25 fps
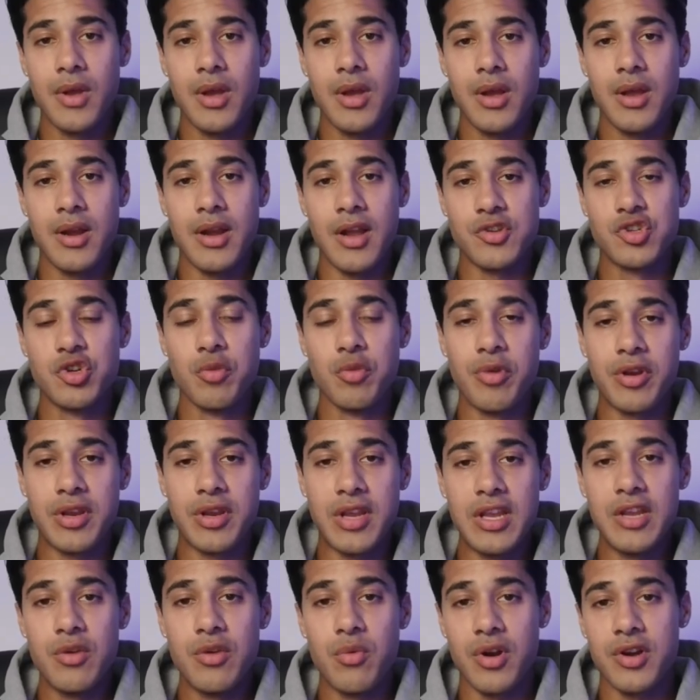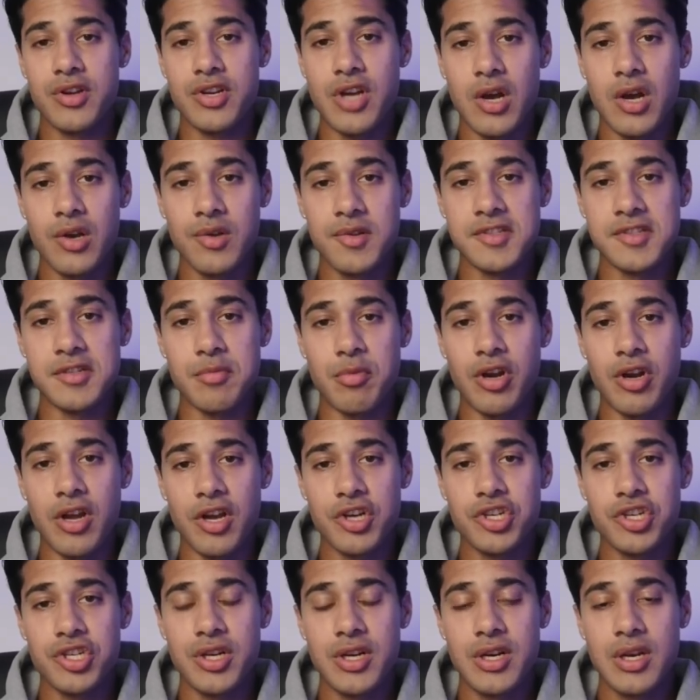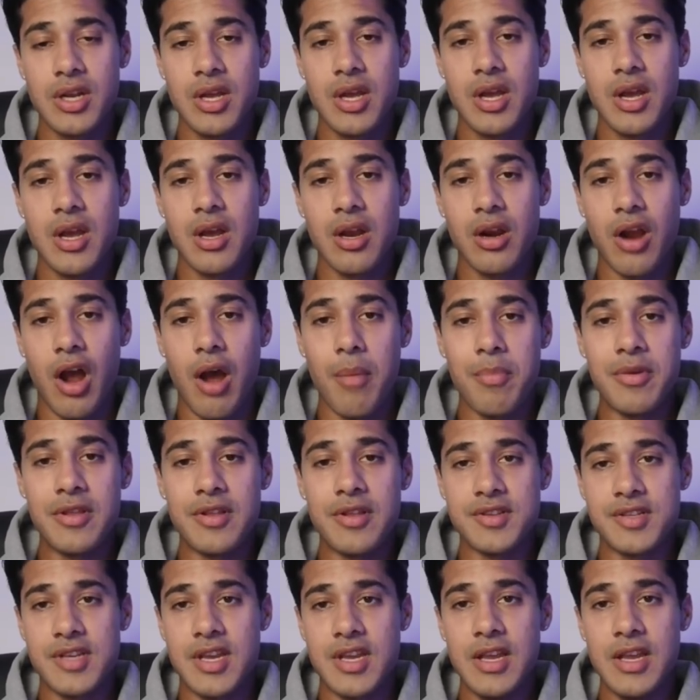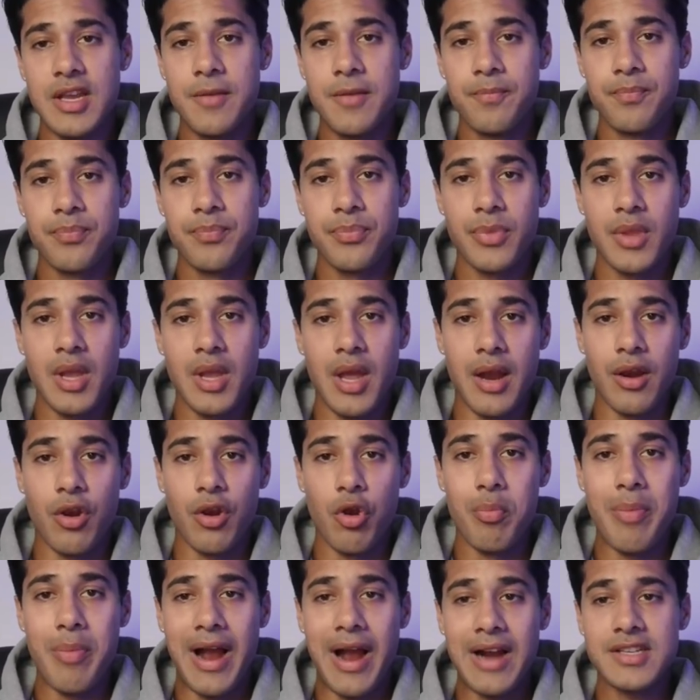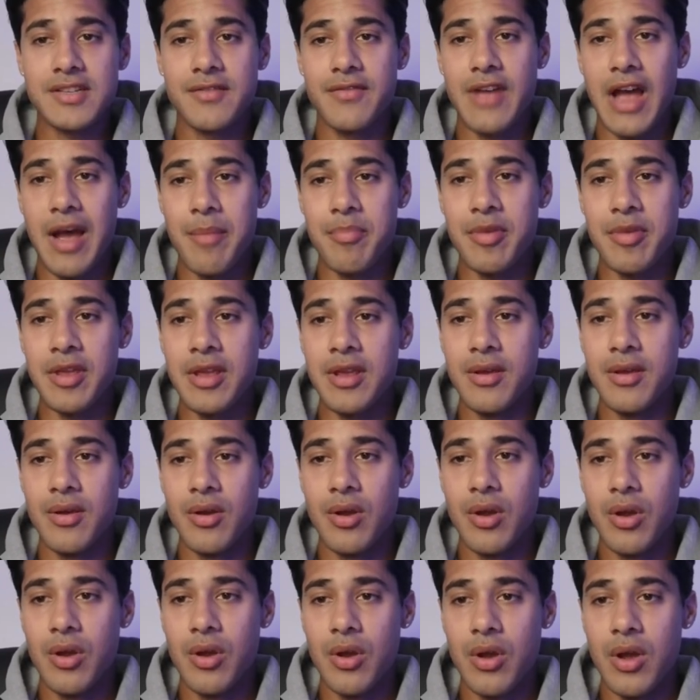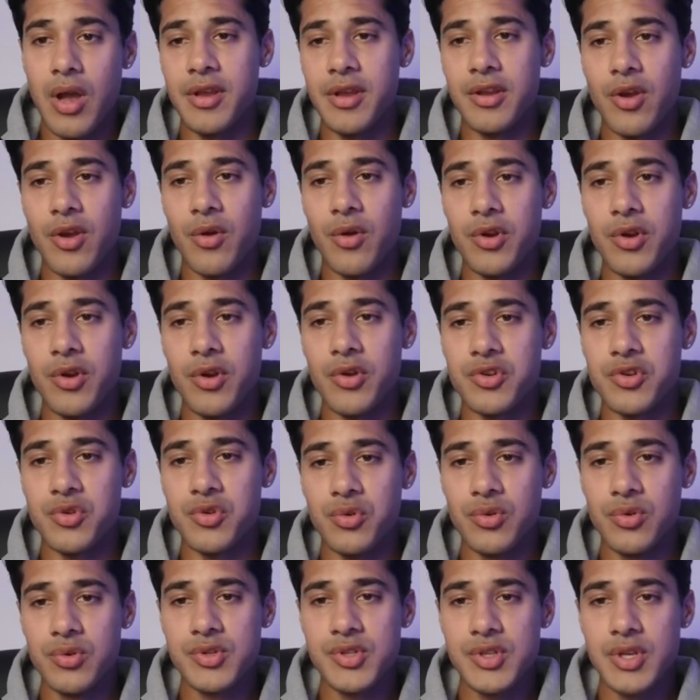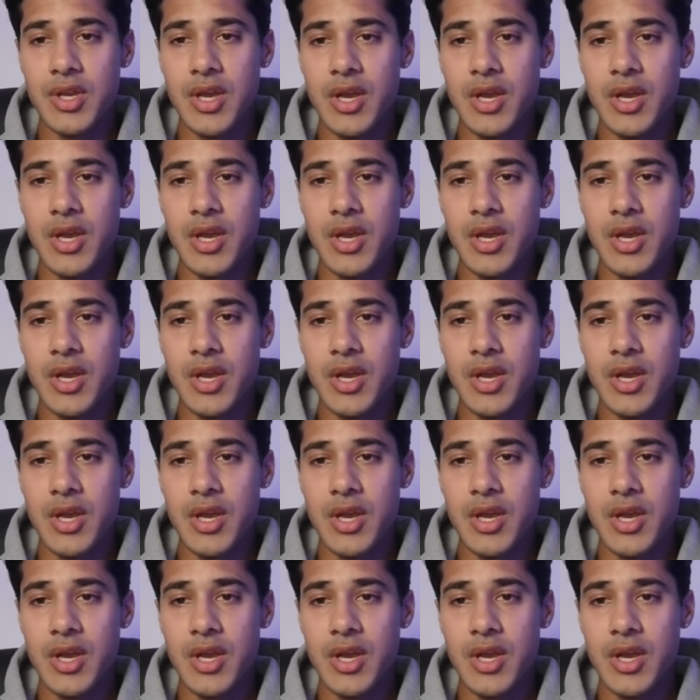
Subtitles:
Now, super key, you want to toggle this to production, copy this key, and go back to Vapi and go to your tools.